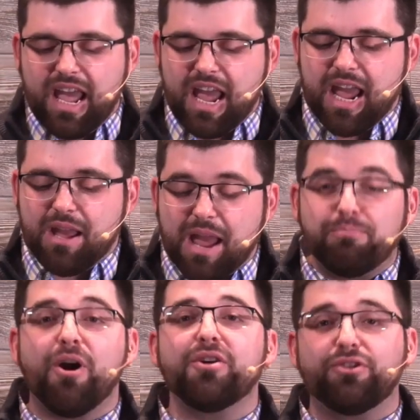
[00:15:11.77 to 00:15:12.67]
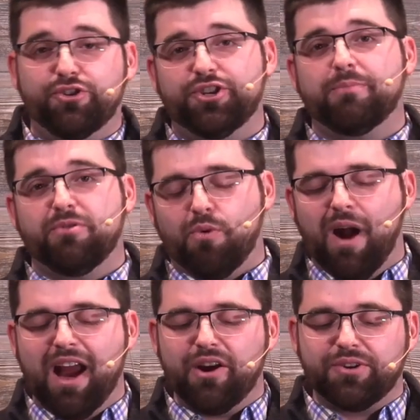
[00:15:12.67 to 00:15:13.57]
a partnership
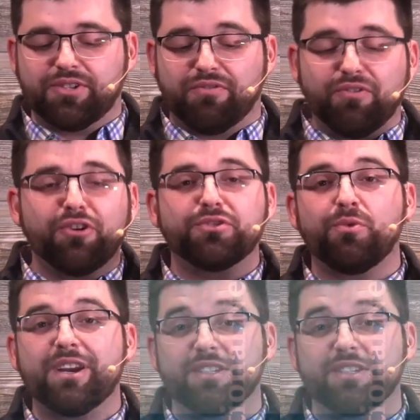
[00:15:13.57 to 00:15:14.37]
requires. The first one